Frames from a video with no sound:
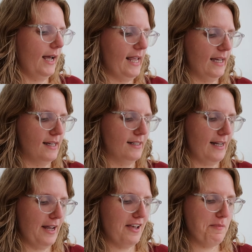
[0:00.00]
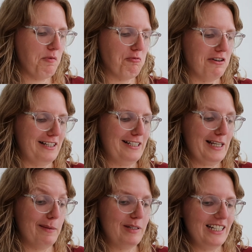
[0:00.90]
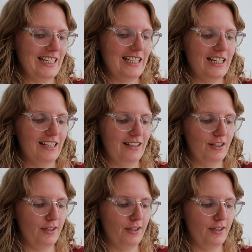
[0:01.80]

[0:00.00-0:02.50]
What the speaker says: And I am really tempted